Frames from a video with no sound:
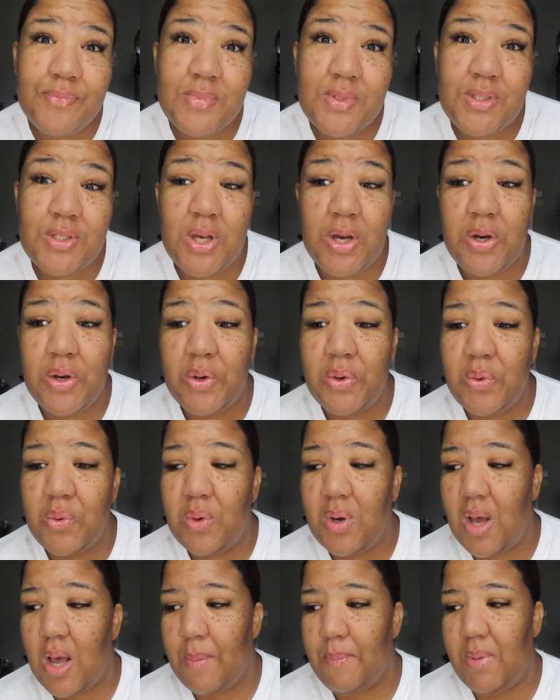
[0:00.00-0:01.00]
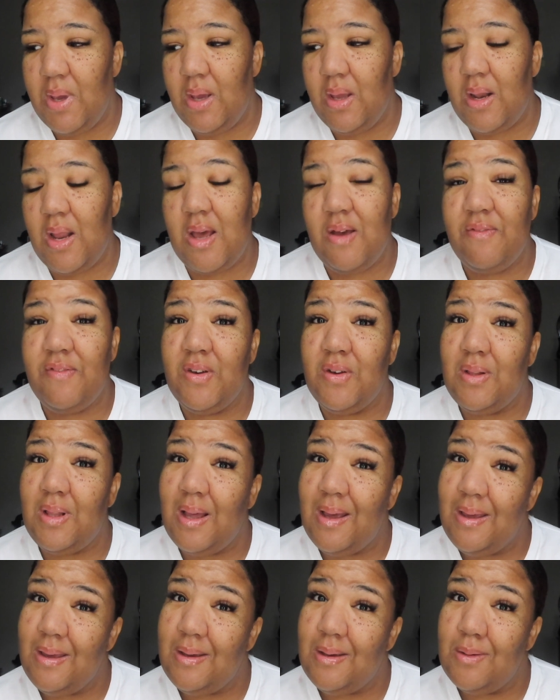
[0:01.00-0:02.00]
So, I mean, I feel
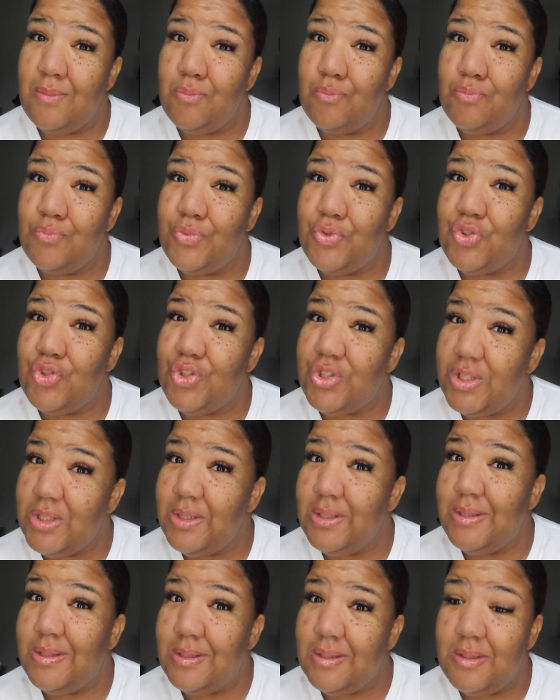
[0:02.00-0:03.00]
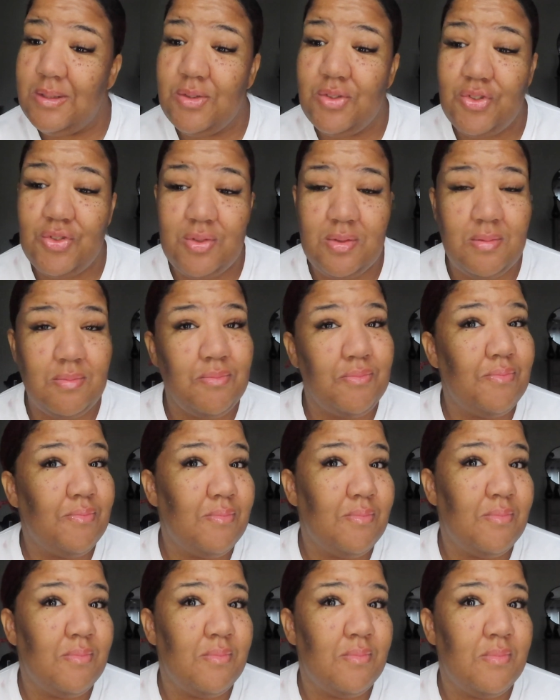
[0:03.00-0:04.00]
like she is
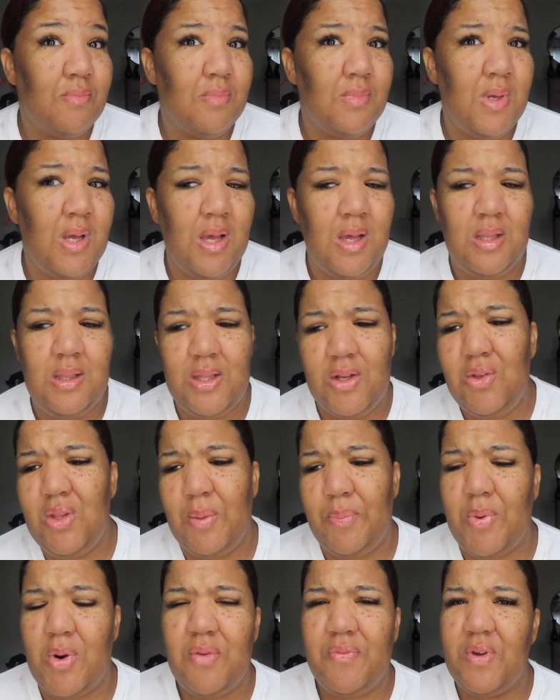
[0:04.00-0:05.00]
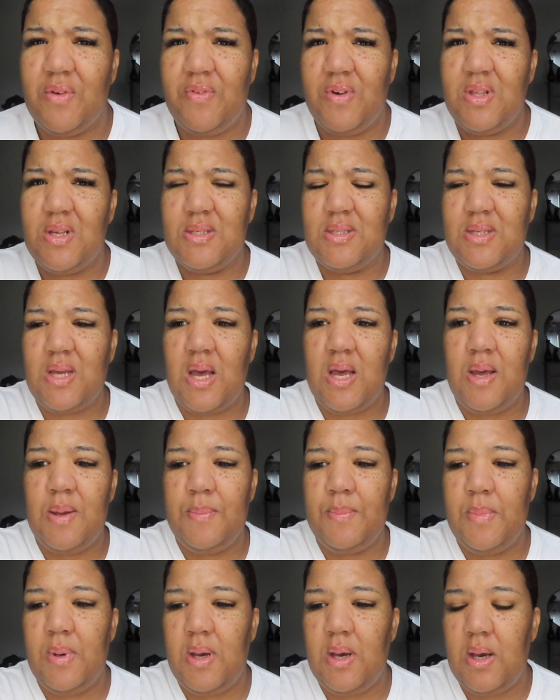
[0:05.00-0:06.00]
literally perfect for this
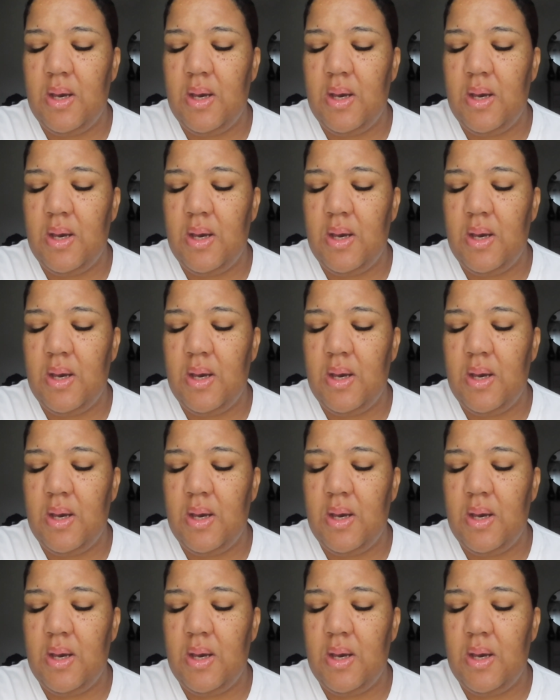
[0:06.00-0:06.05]
time.